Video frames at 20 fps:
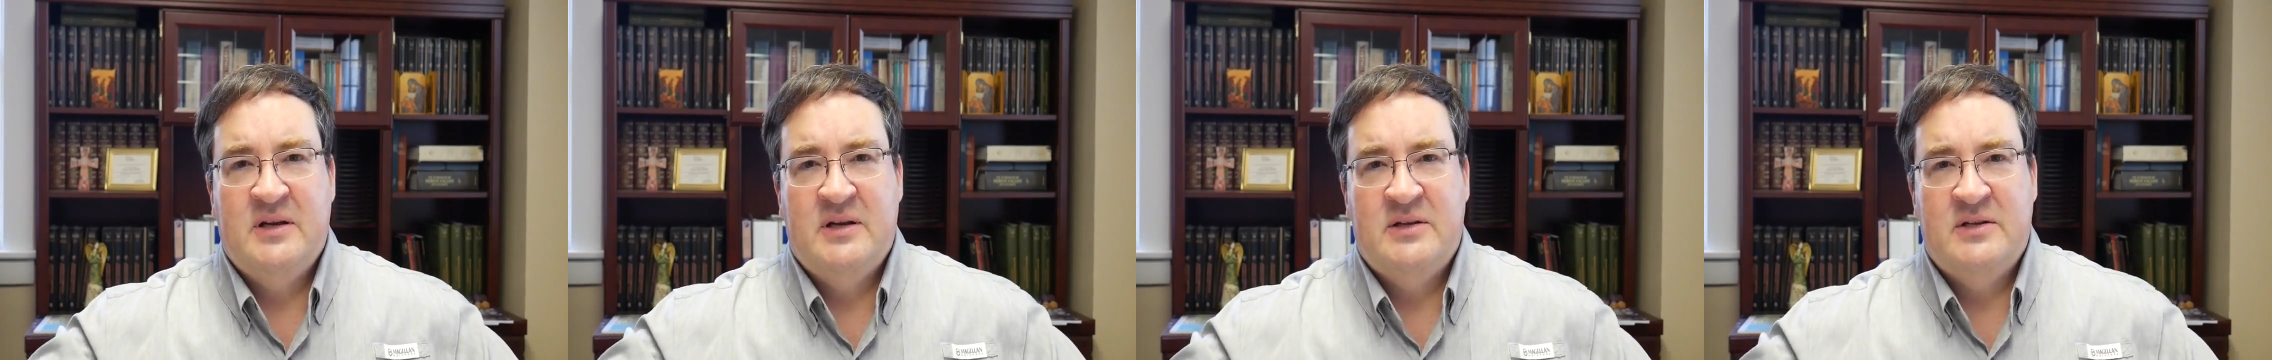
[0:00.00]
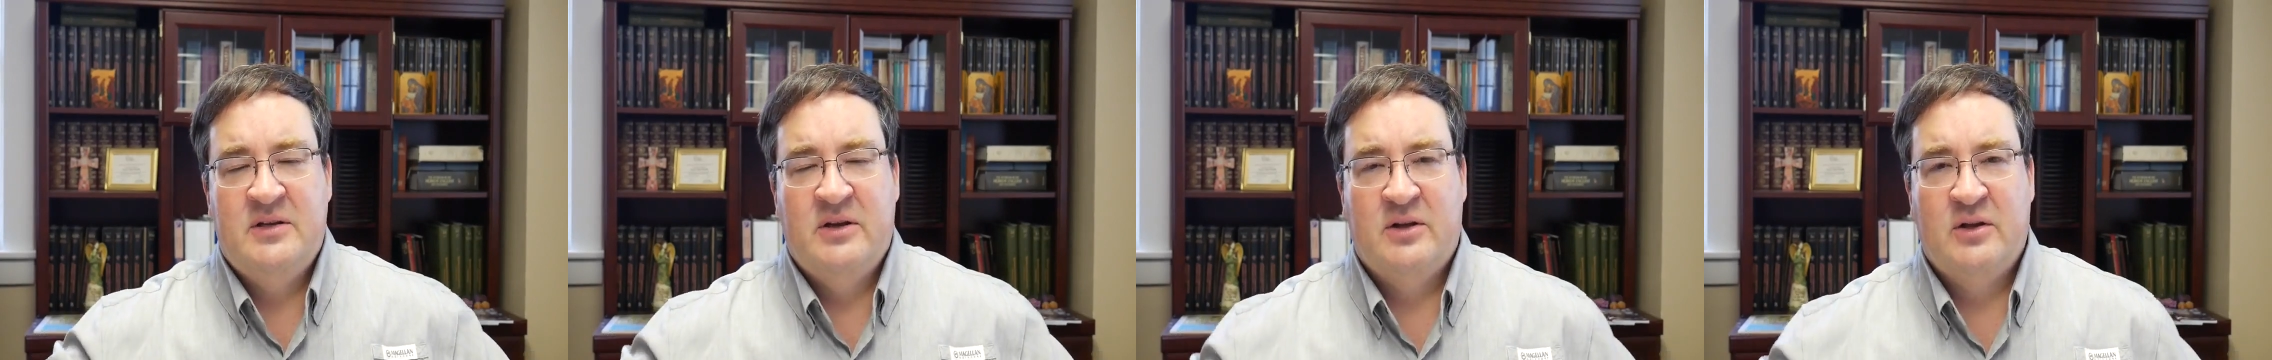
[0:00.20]

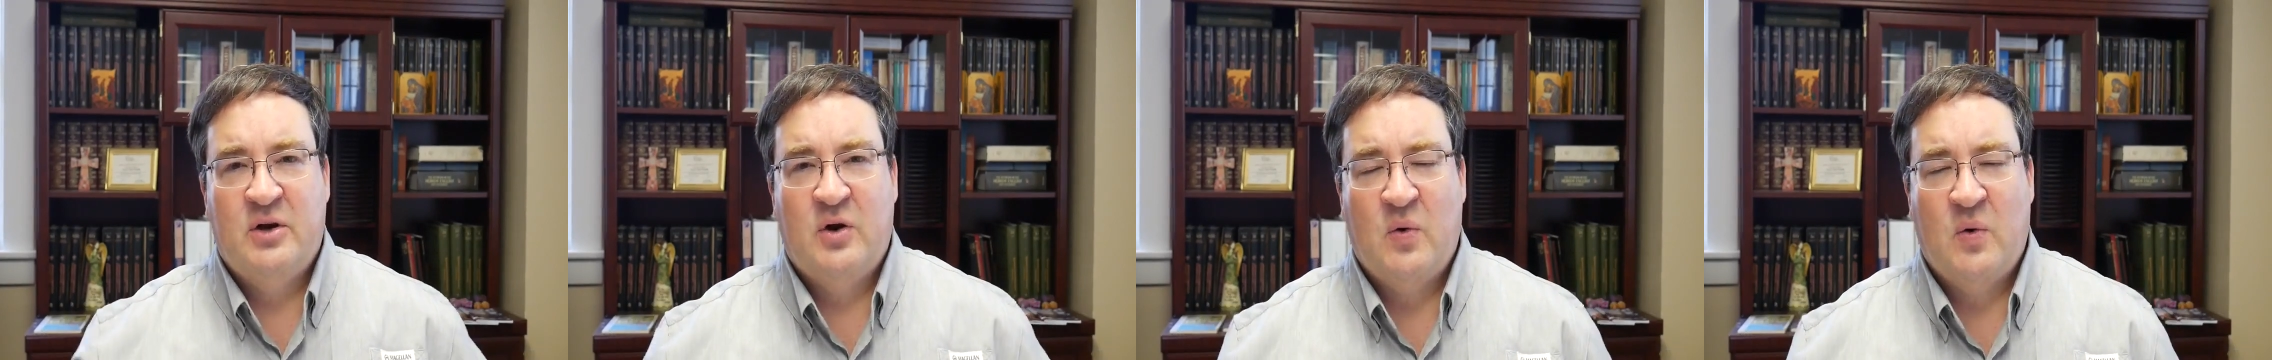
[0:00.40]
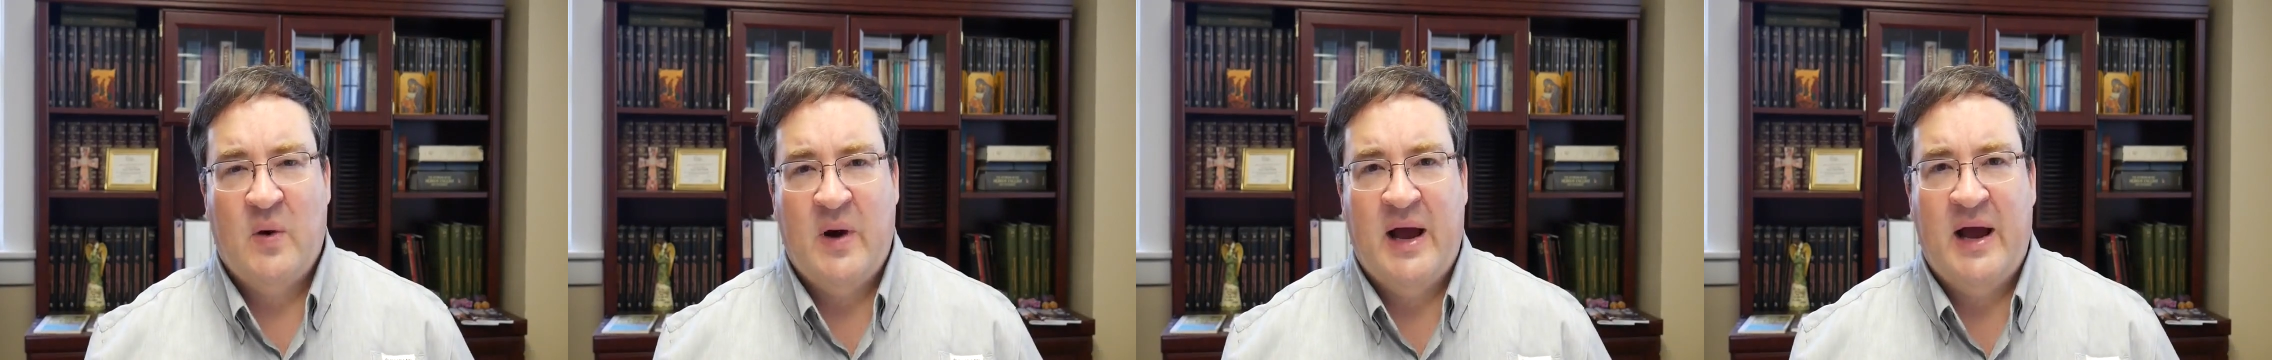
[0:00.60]
to the
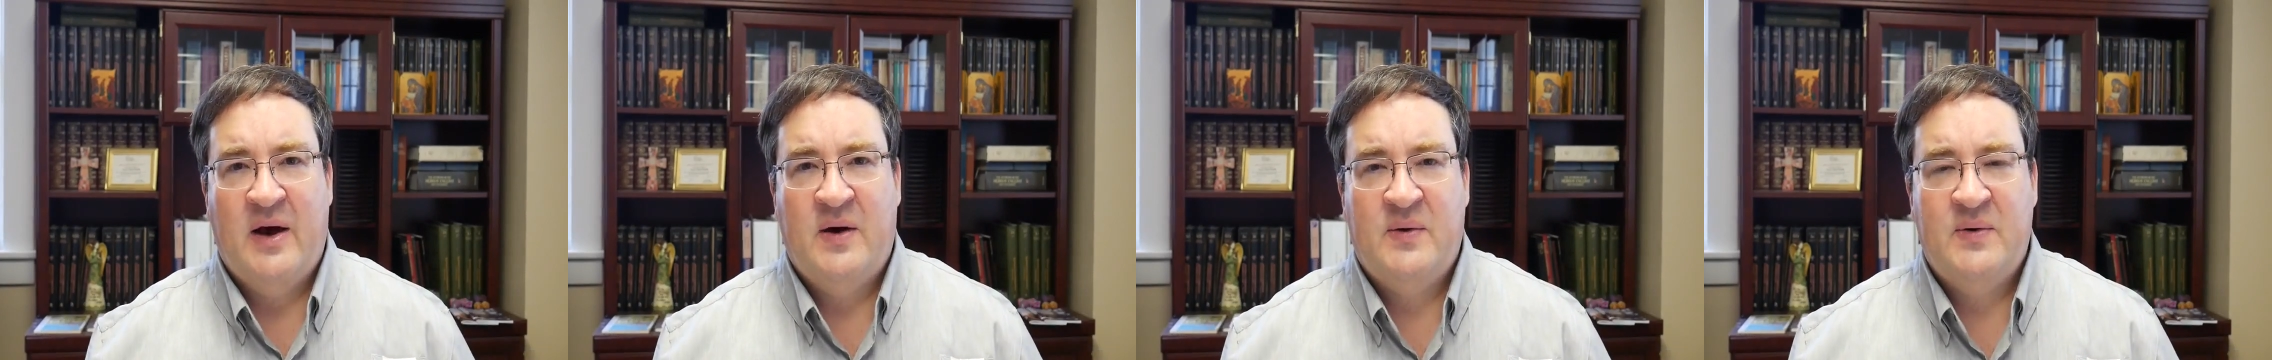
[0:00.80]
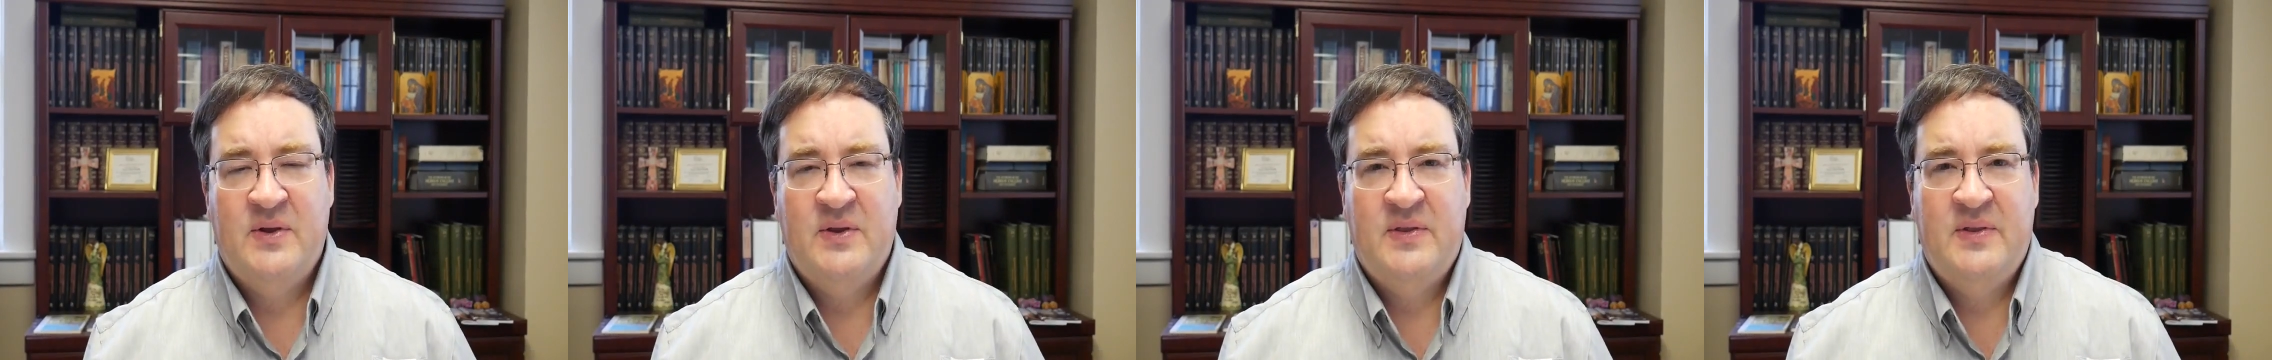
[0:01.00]

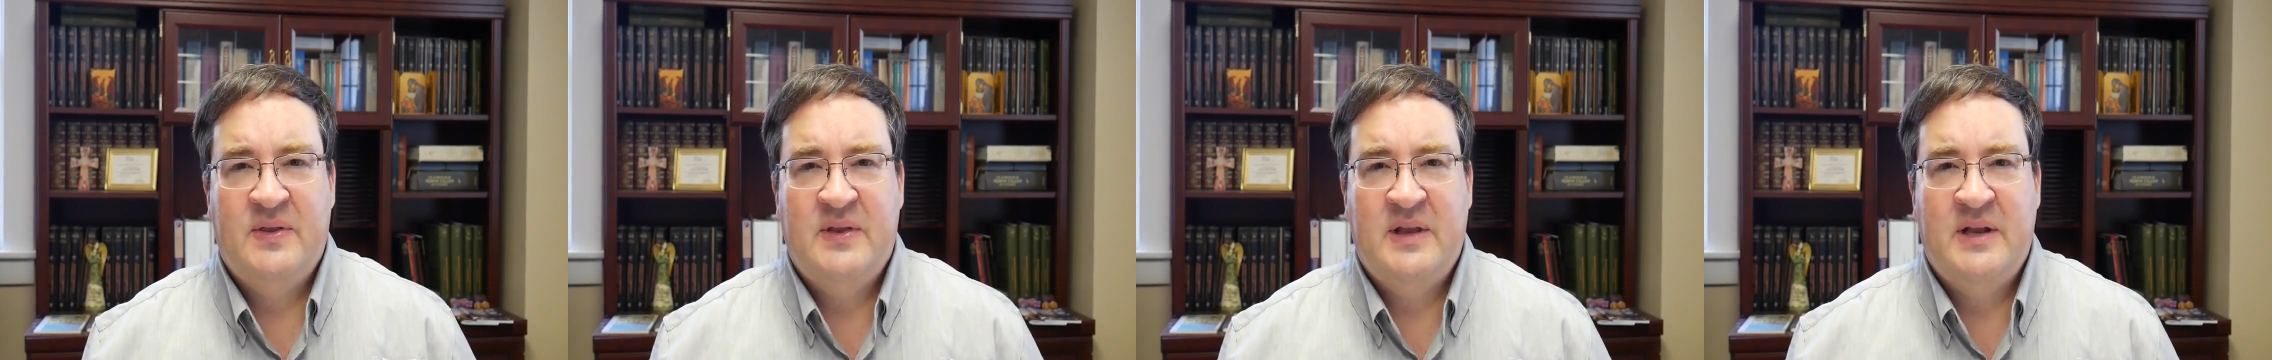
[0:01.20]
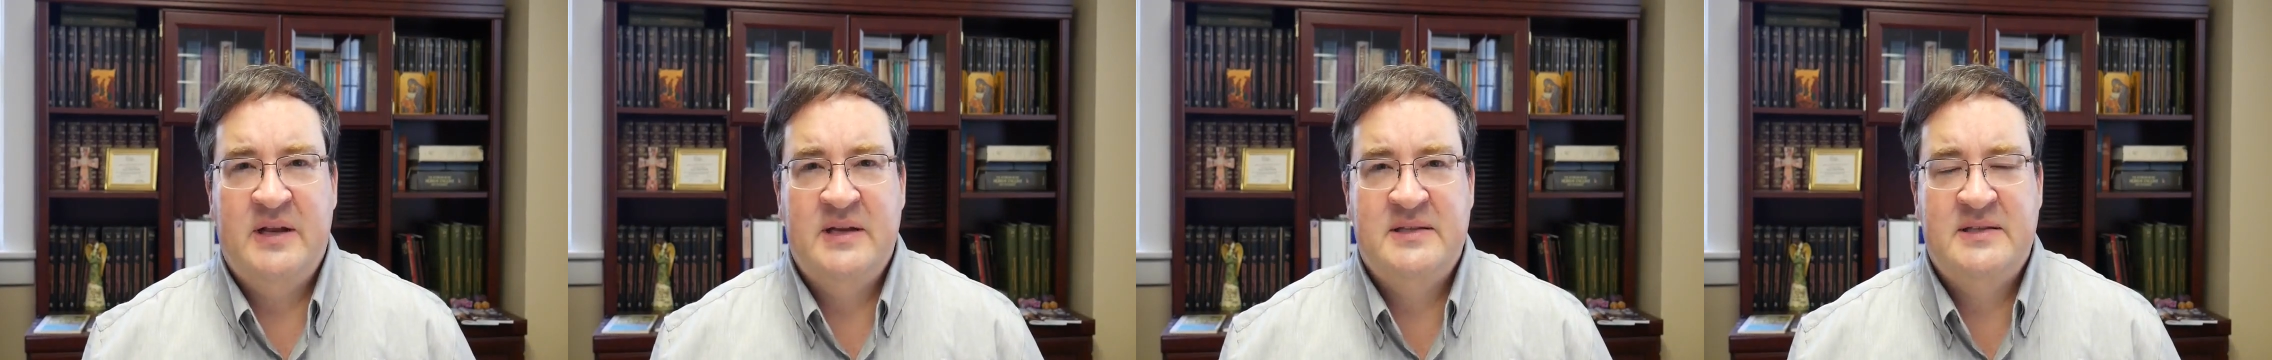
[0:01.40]
crowd
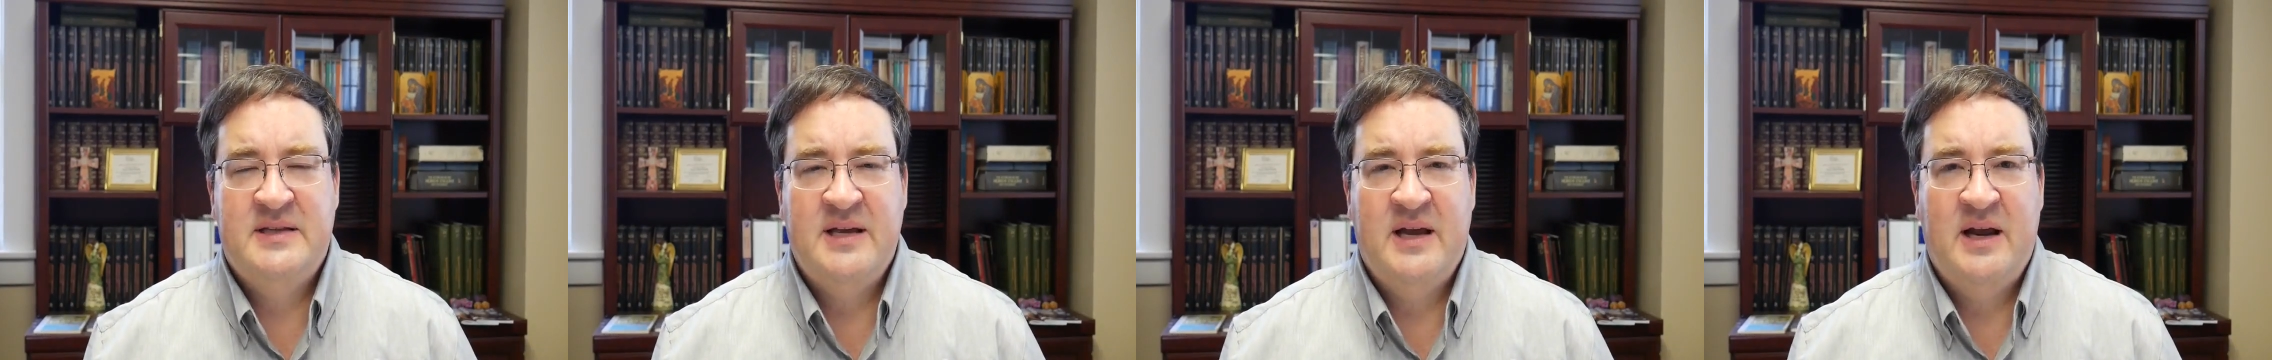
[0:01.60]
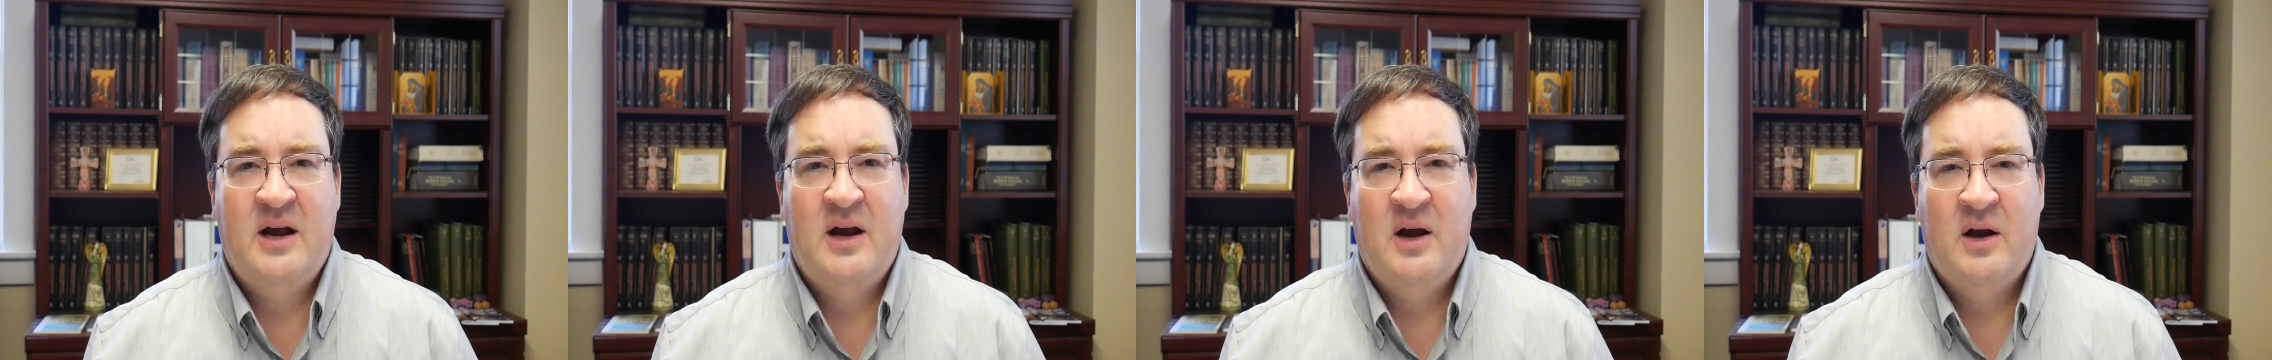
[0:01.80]
that is
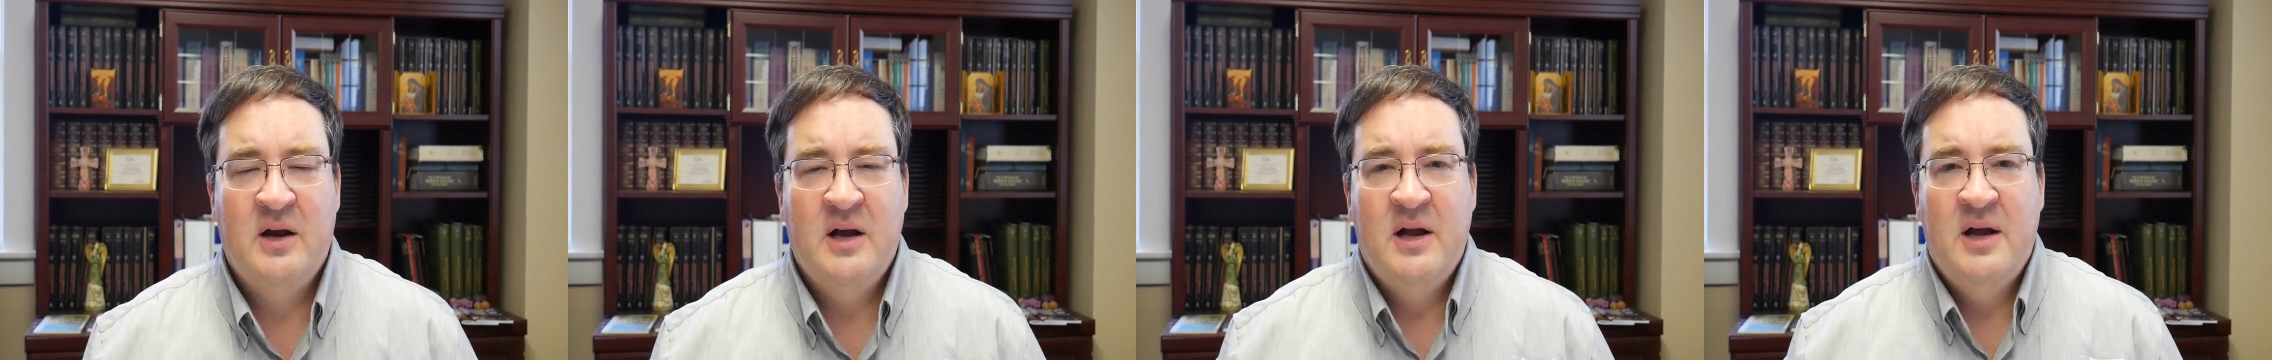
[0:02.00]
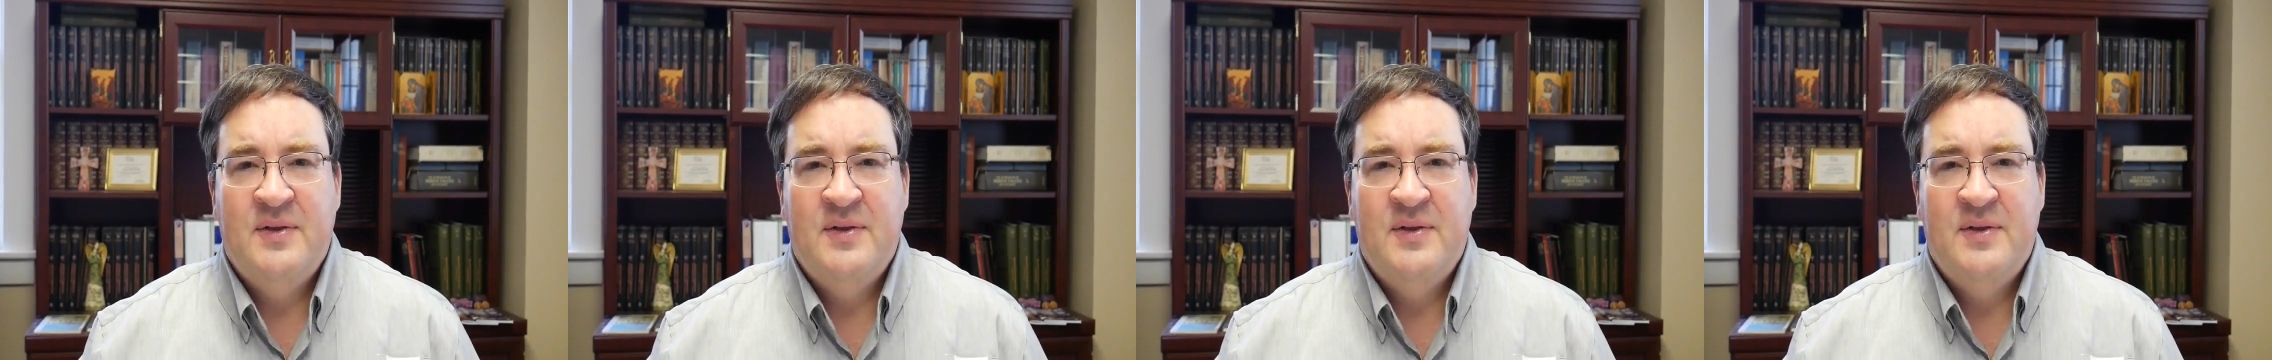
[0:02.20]
there,